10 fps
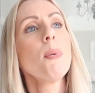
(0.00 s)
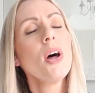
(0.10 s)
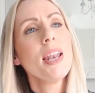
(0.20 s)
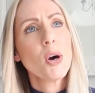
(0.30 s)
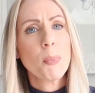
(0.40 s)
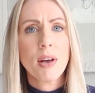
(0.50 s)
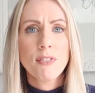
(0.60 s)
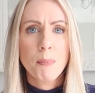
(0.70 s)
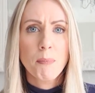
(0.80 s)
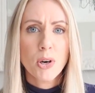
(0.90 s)
put a little bit
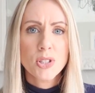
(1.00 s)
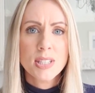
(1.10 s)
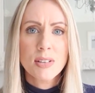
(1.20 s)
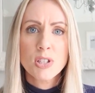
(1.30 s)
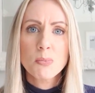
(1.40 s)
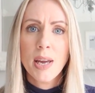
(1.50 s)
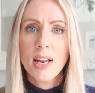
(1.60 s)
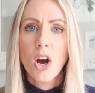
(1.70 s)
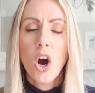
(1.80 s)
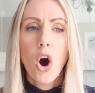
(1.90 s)
of a positive
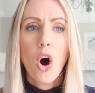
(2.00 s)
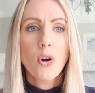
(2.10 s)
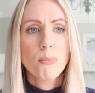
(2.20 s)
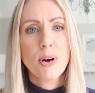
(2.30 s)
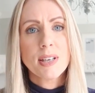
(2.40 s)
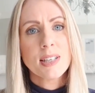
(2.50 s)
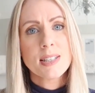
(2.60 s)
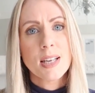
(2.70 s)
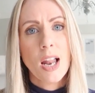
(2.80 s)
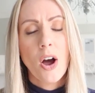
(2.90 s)
spin on
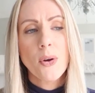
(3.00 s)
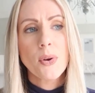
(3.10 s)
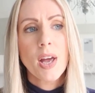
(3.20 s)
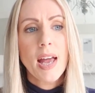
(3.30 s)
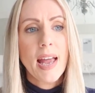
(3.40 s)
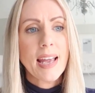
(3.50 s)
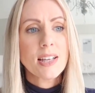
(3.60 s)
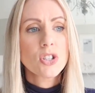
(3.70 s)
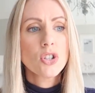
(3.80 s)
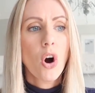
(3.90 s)
prednisolone.
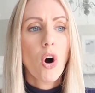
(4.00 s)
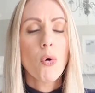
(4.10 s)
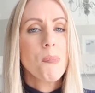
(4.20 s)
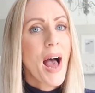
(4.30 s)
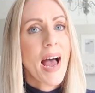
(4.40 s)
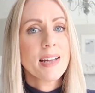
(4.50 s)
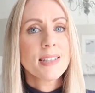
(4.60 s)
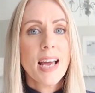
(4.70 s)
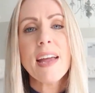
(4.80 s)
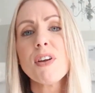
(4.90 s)
It's not all
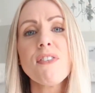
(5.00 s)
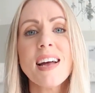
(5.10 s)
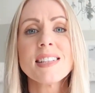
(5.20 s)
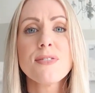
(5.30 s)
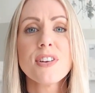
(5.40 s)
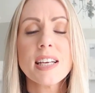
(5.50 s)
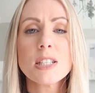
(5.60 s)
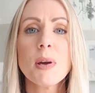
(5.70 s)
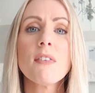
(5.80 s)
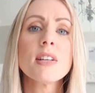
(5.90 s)
bad. If you've had different
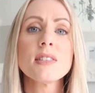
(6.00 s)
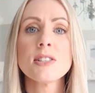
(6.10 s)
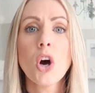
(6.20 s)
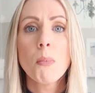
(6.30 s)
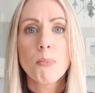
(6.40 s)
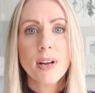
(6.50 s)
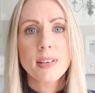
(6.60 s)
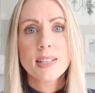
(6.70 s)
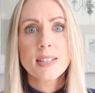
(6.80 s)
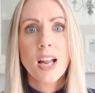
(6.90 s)
experiences on
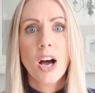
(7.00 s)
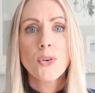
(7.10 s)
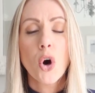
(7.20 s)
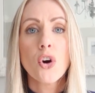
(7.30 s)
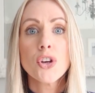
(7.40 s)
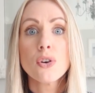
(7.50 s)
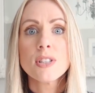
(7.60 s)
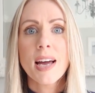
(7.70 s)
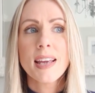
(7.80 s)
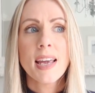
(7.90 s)
prednisolone, or you're
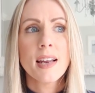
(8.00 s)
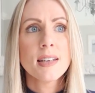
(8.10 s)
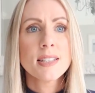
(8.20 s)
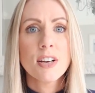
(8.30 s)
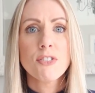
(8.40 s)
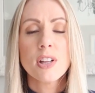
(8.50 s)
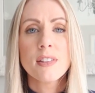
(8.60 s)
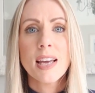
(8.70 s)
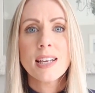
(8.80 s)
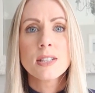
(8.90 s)
taking a steroid
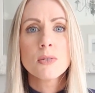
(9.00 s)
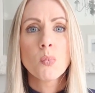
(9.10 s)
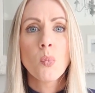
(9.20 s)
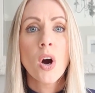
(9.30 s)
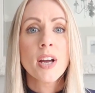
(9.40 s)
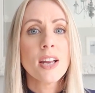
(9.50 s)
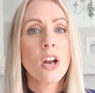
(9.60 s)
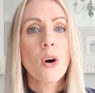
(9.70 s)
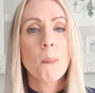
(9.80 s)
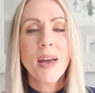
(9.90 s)
that is working a
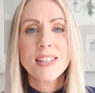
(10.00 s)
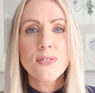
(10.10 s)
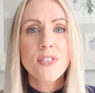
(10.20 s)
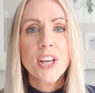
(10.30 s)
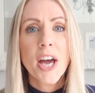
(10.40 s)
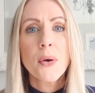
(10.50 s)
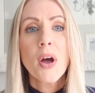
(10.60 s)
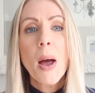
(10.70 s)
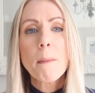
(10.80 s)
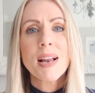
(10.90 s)
lot better for you,
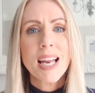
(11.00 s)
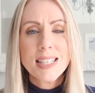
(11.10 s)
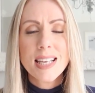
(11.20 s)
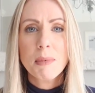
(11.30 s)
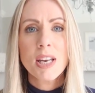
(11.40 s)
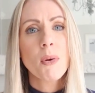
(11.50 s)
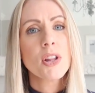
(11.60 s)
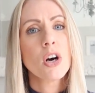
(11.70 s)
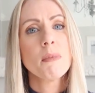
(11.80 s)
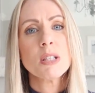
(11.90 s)
please let me know in
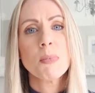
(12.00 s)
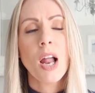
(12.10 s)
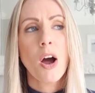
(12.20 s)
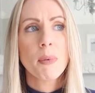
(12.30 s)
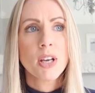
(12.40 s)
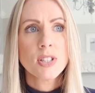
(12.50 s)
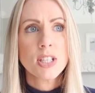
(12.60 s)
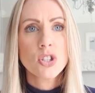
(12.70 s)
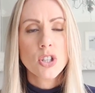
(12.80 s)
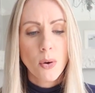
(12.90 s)
the comments below, because
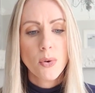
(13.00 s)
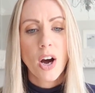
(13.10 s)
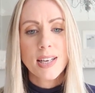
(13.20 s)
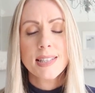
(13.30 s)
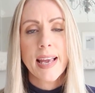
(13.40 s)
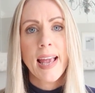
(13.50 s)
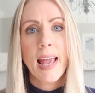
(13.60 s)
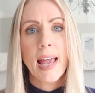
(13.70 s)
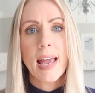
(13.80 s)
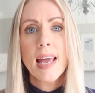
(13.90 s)
it's so nice to
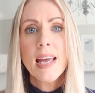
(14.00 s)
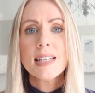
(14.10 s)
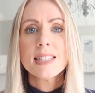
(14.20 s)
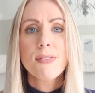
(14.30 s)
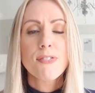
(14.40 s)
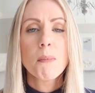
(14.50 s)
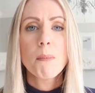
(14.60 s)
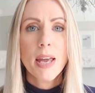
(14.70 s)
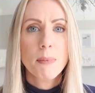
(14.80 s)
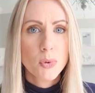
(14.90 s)
hear different
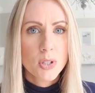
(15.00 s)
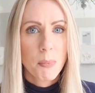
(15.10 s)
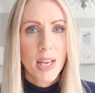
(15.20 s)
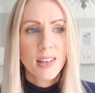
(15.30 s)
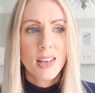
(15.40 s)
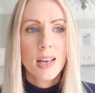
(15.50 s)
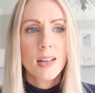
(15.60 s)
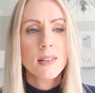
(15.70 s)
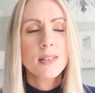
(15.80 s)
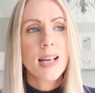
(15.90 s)
people's
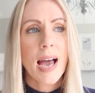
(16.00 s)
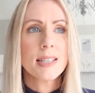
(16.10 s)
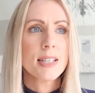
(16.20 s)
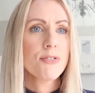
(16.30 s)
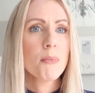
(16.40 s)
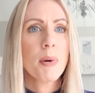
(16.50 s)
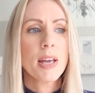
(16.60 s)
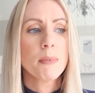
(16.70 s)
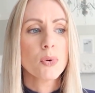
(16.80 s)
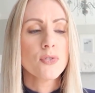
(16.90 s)
opinions and different
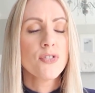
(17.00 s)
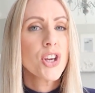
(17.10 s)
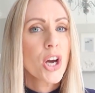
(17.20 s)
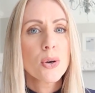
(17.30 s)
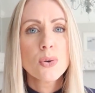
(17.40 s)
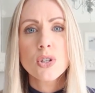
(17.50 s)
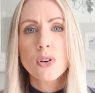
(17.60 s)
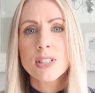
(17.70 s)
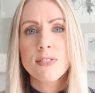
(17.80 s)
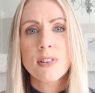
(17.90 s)
people's views
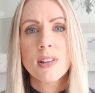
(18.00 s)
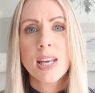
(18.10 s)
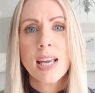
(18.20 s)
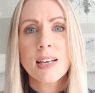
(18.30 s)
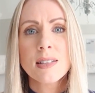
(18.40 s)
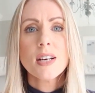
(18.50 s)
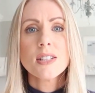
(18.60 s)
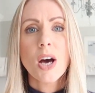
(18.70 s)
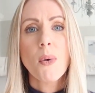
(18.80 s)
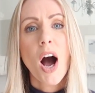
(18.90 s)
on different things.
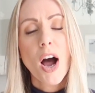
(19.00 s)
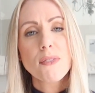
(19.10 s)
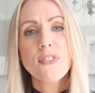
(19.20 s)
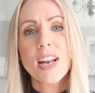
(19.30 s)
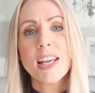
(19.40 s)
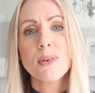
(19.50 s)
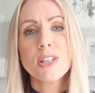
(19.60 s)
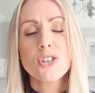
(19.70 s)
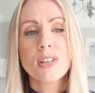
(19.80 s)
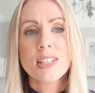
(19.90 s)
So hopefully you
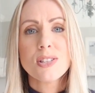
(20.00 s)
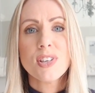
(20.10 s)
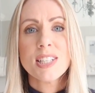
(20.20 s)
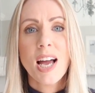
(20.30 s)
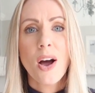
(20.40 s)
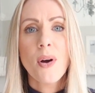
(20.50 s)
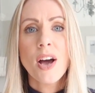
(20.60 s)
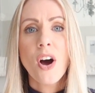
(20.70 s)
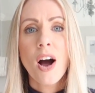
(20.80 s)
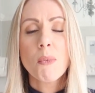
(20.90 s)
enjoyed this video,
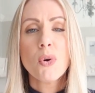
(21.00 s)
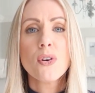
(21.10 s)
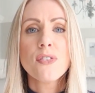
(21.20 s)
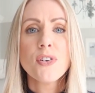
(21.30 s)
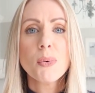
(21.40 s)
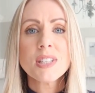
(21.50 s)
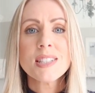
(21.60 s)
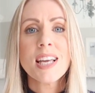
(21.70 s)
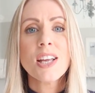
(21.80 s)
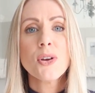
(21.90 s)
and I will look forward to
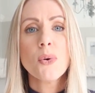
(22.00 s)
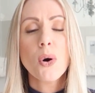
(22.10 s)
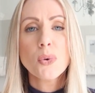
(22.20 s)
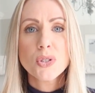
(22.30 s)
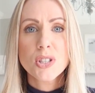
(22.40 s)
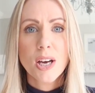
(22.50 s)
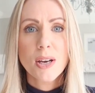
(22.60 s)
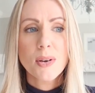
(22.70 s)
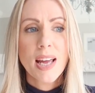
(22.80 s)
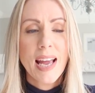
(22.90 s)
seeing you all
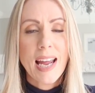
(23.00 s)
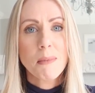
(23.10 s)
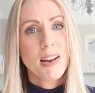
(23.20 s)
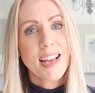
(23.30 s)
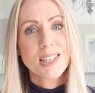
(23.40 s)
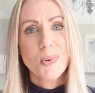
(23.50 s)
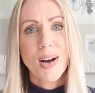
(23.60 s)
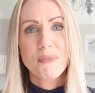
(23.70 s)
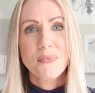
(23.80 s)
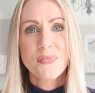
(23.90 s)
soon in my next
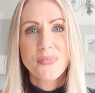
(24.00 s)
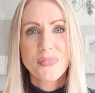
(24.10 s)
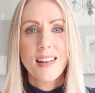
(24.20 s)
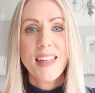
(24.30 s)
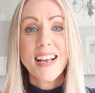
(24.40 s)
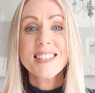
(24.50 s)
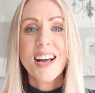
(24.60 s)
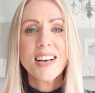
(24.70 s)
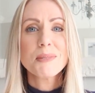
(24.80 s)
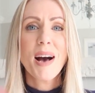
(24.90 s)
one. Thanks
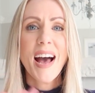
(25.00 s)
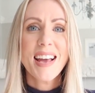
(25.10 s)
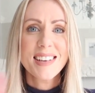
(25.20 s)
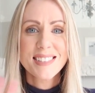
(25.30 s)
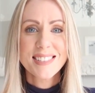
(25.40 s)
guys, bye.